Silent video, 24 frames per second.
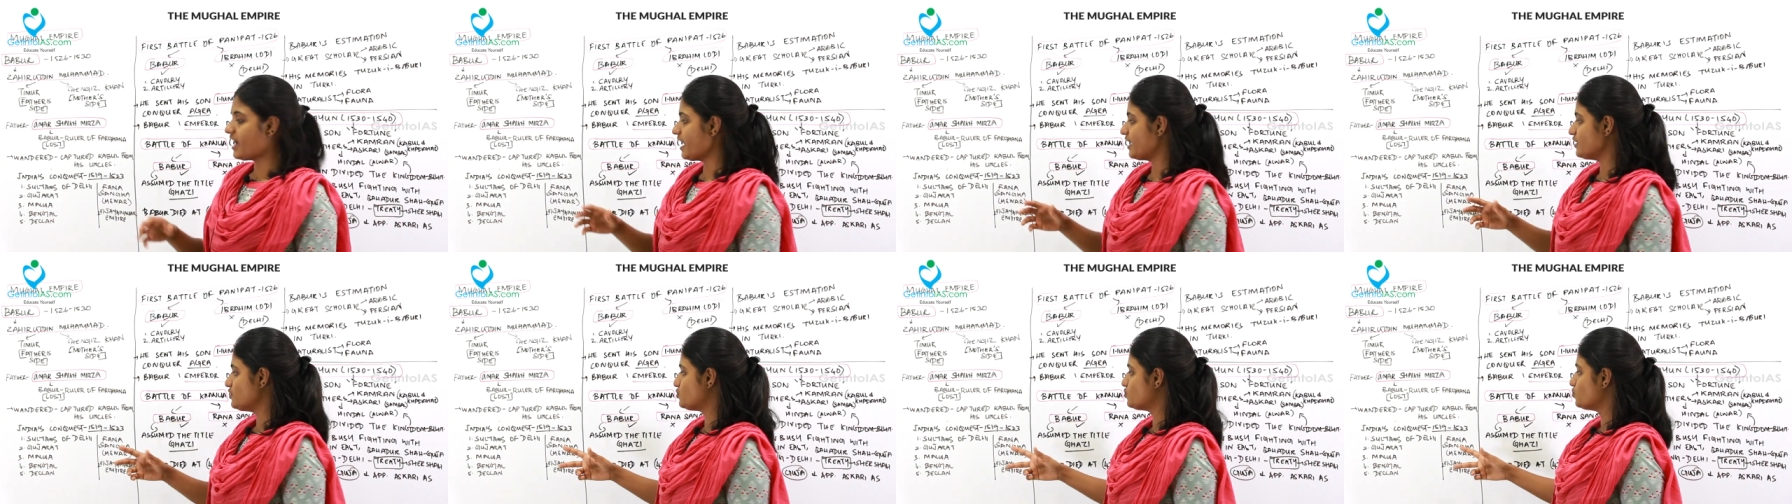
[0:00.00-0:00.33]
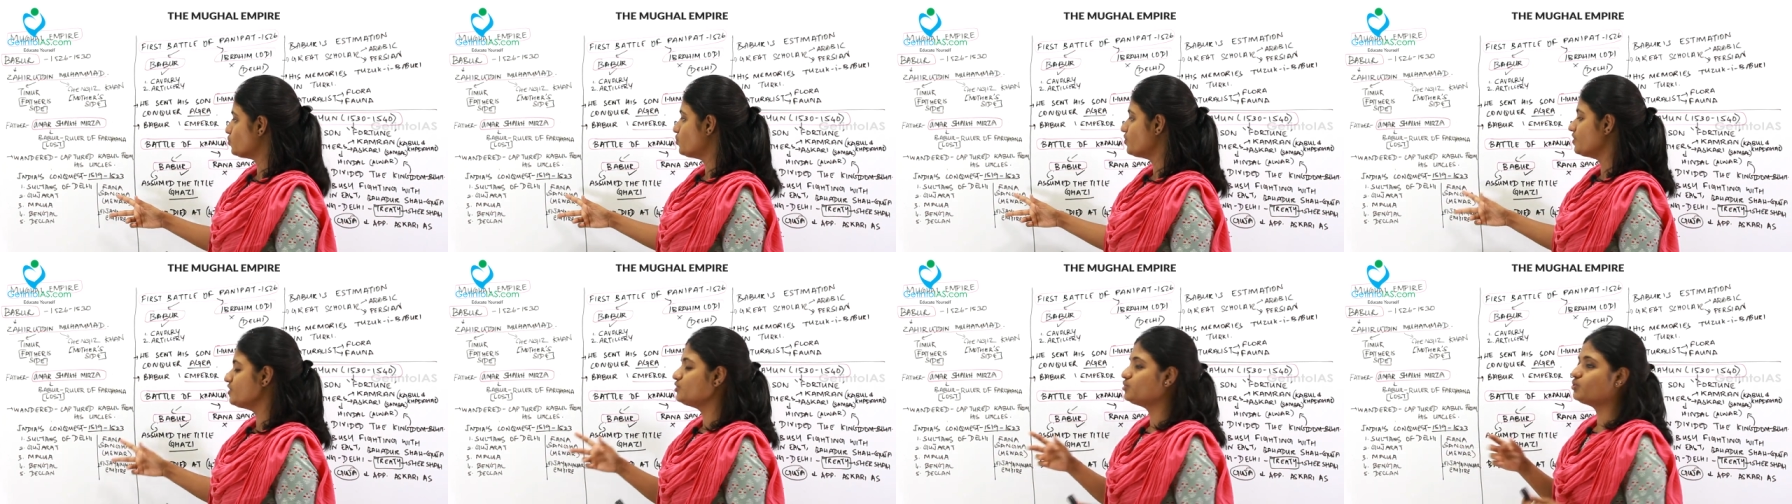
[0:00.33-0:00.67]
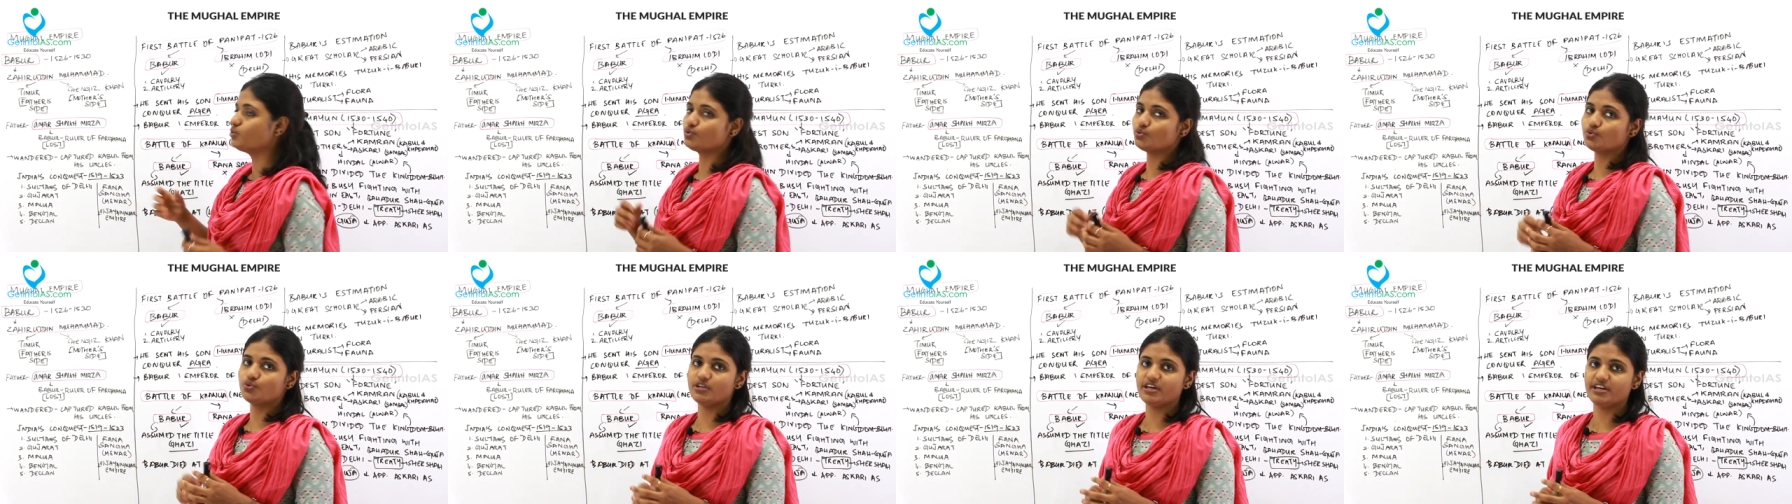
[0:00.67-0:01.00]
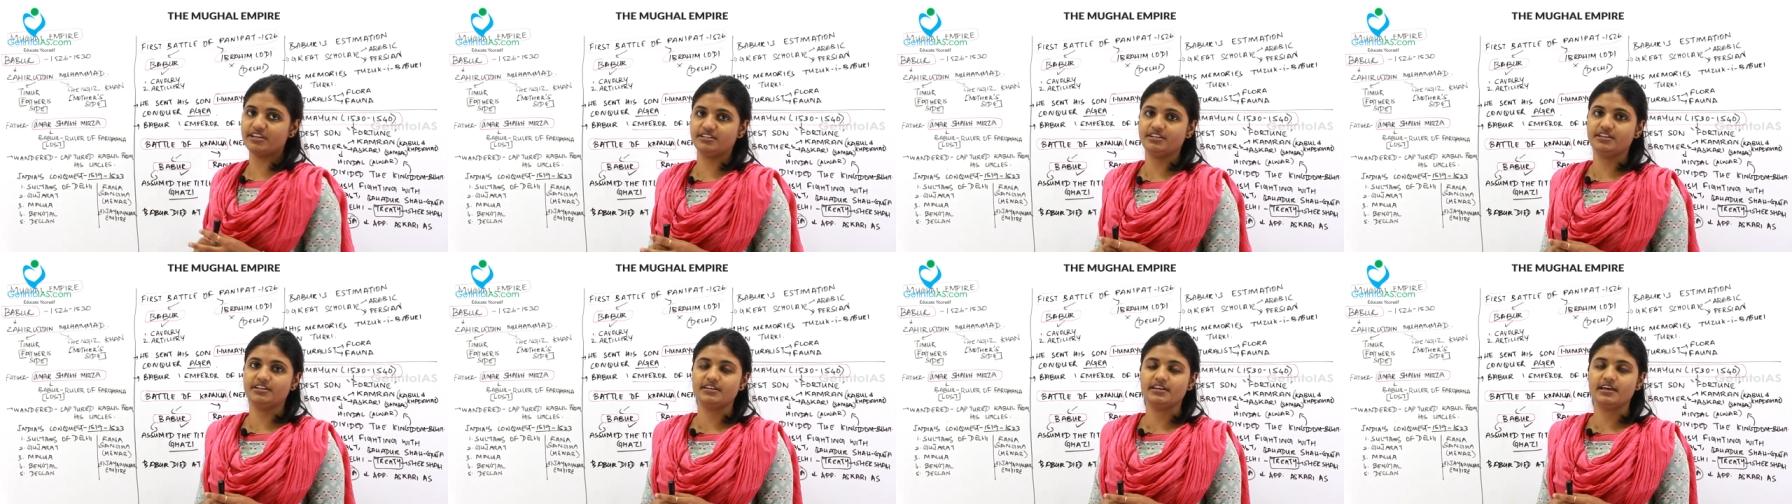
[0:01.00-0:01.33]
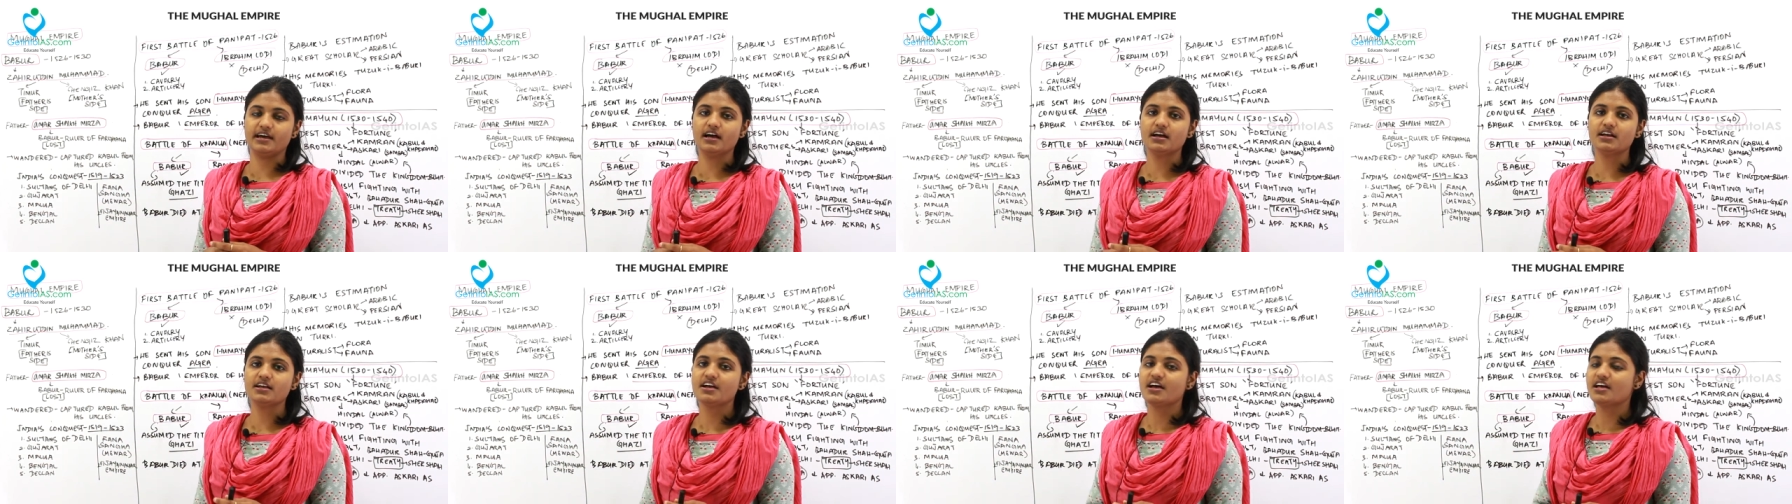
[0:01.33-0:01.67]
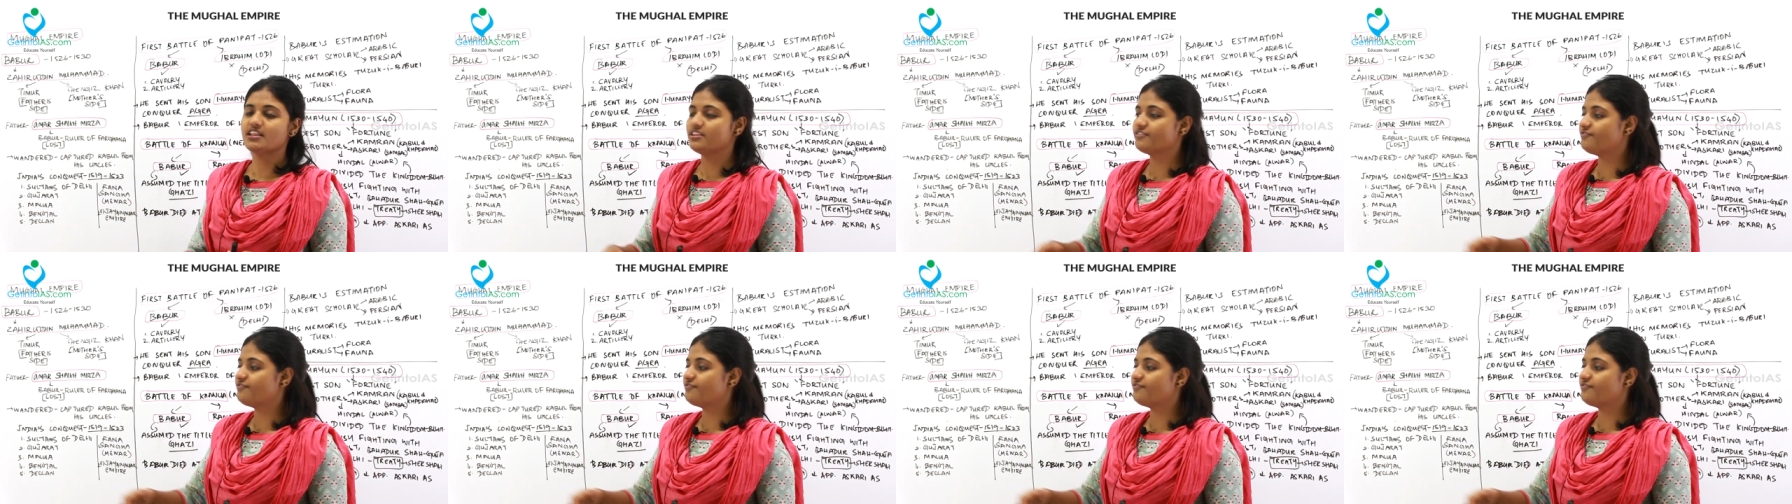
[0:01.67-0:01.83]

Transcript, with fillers: and two Hindu rule in India.